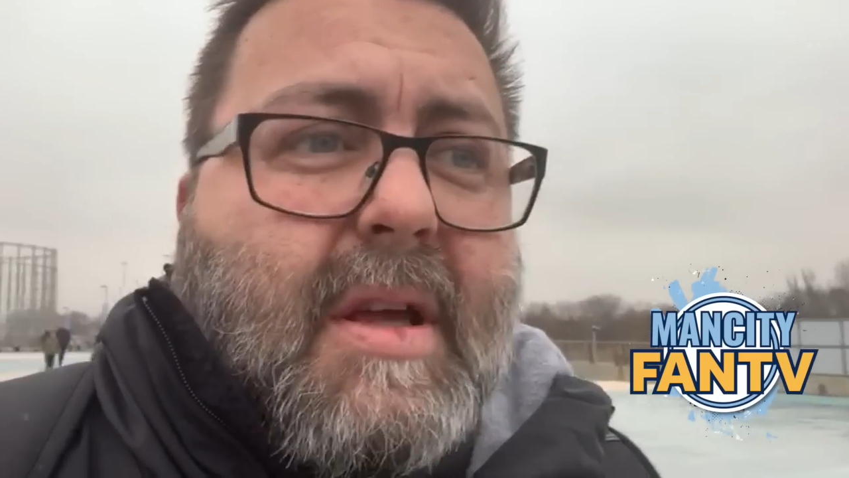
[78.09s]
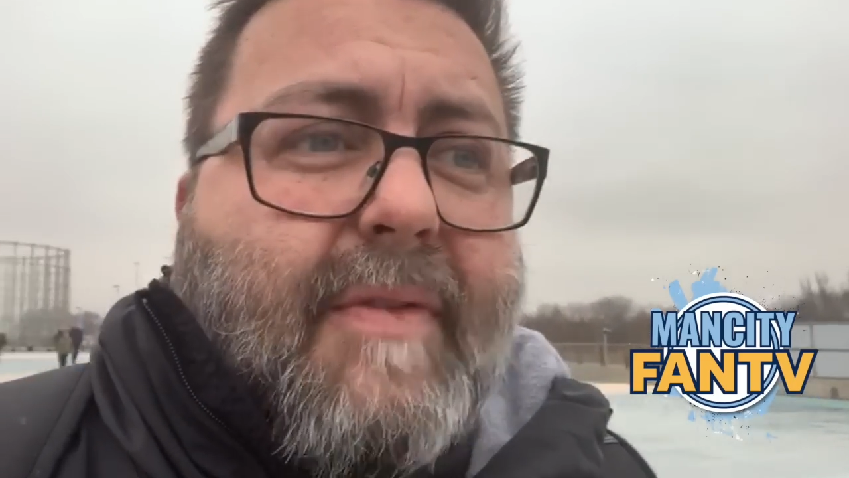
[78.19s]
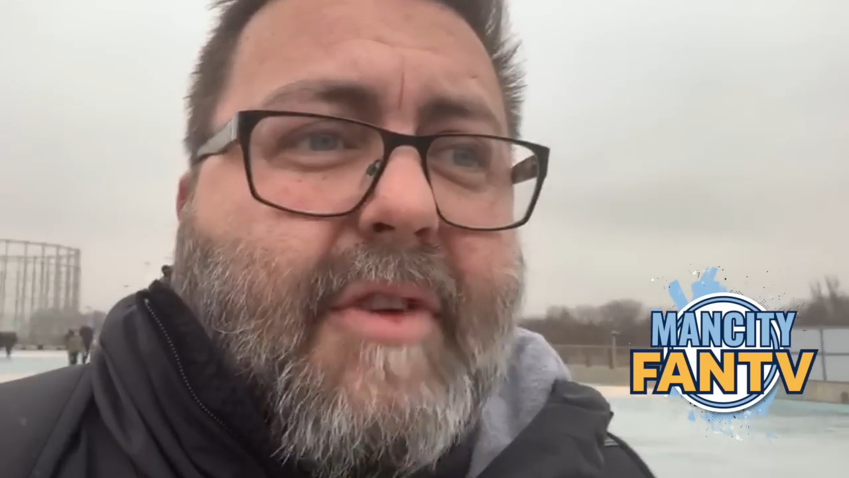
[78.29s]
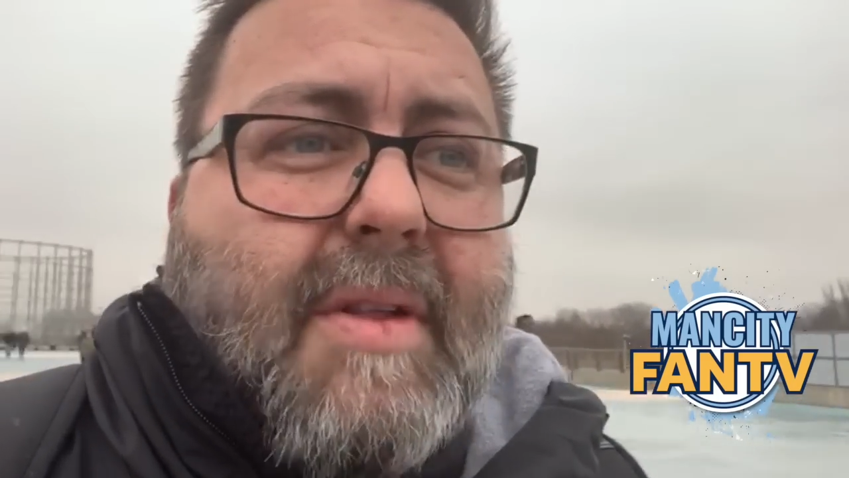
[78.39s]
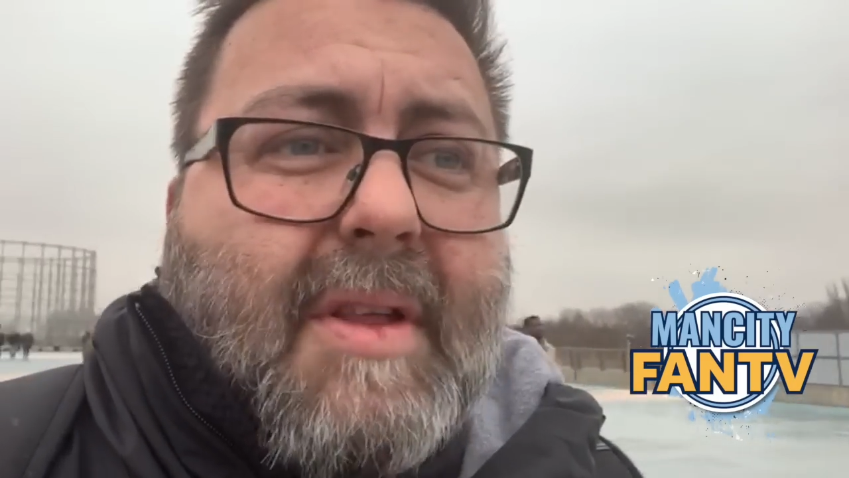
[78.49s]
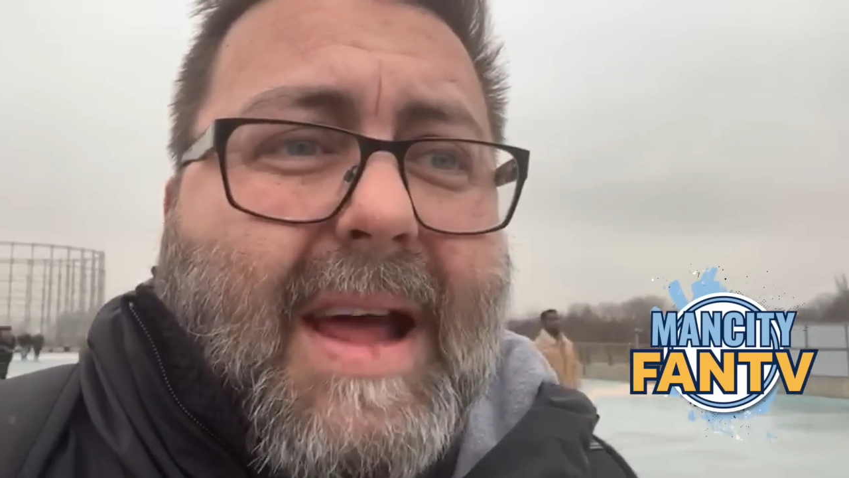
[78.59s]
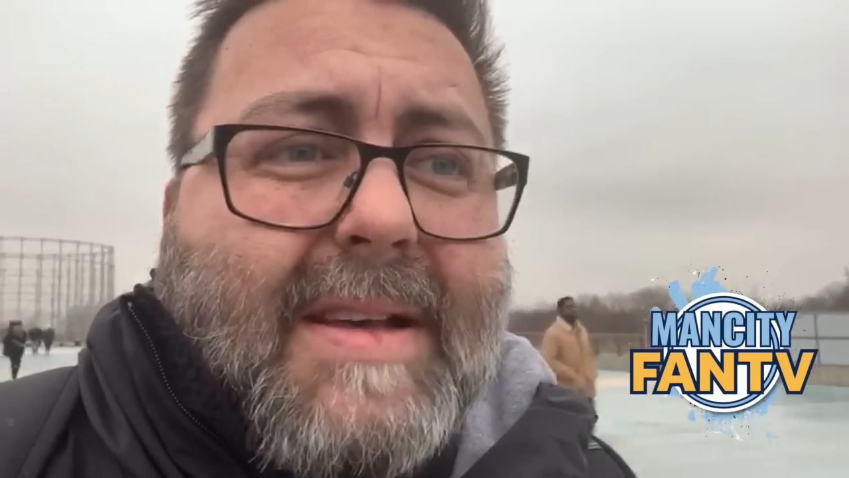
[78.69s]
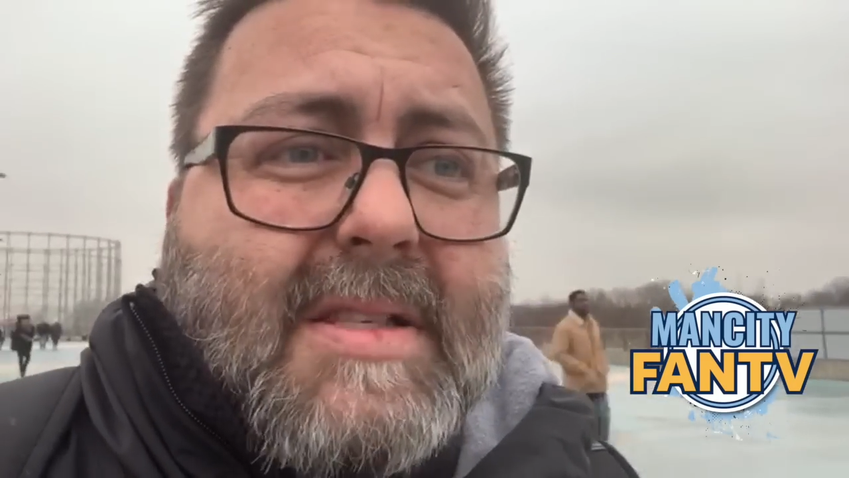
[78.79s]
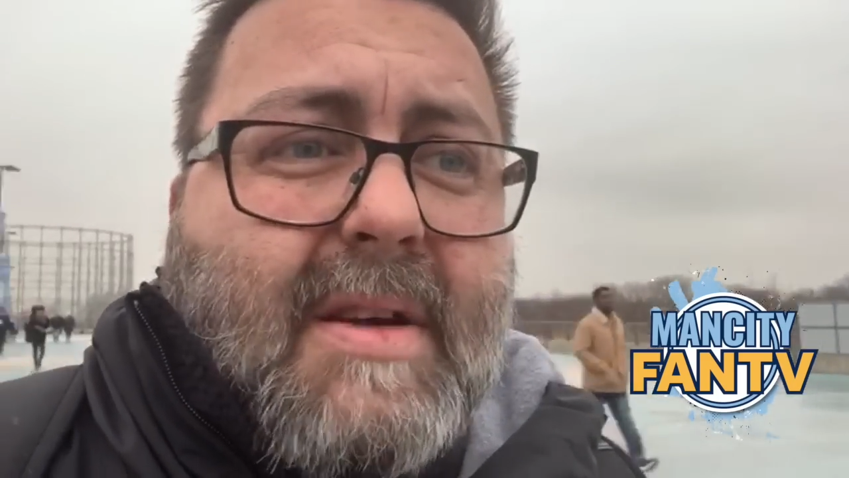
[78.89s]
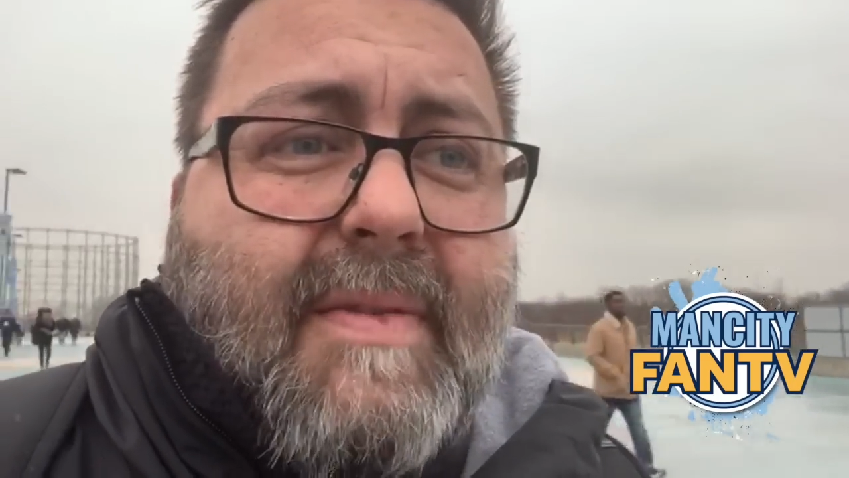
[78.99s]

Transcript: you've got the likes